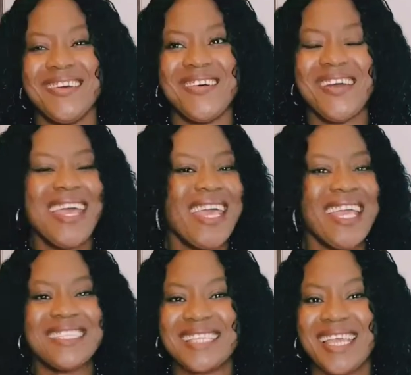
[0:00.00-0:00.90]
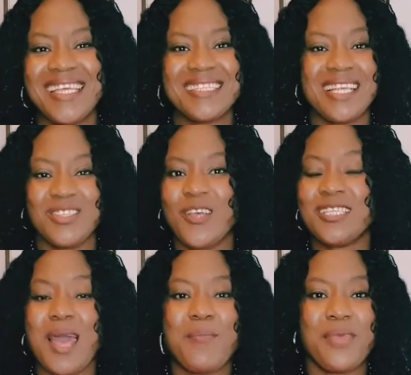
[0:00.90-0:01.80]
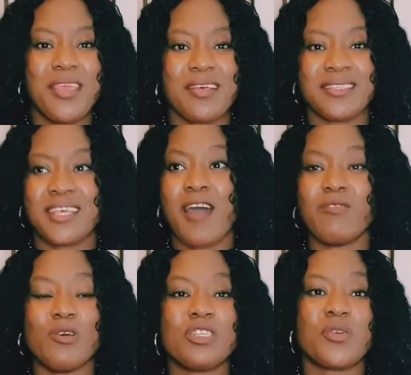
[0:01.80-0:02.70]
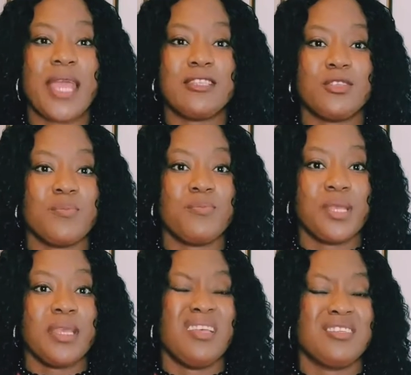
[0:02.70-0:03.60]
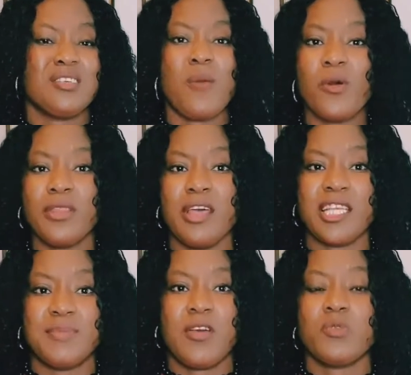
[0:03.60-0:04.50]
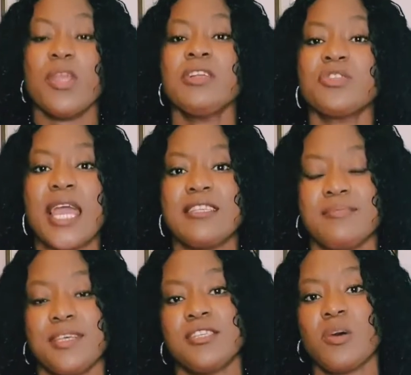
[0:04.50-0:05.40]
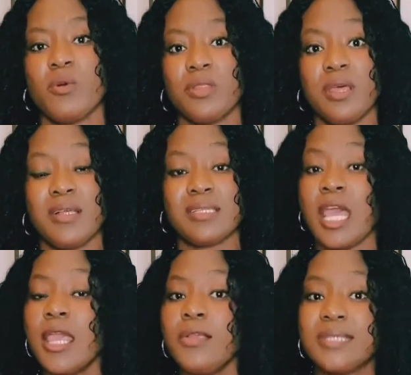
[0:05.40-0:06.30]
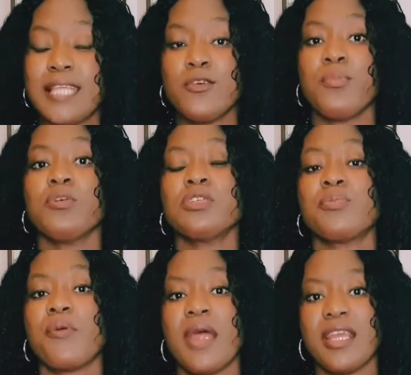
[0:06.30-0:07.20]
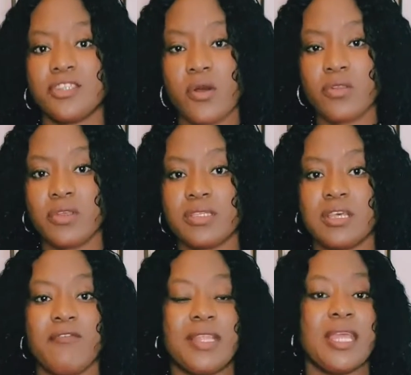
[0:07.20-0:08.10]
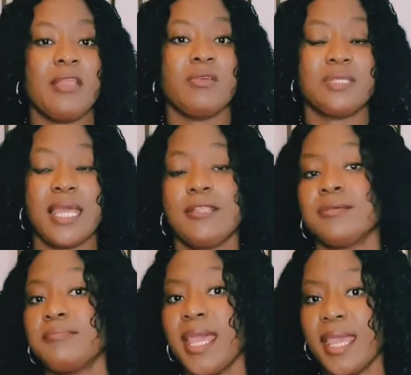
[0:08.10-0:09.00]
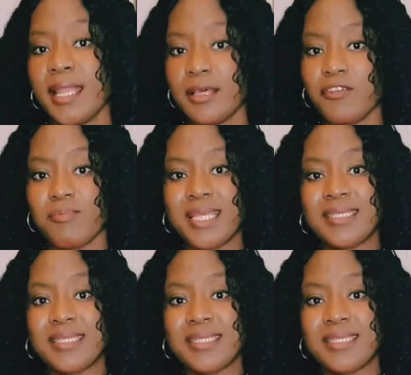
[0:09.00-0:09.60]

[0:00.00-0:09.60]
It's easy. Just be yourself. Don't try to be someone else, because when you try to be someone else, you tend to put pressure on yourself, and then you tend to make a lot of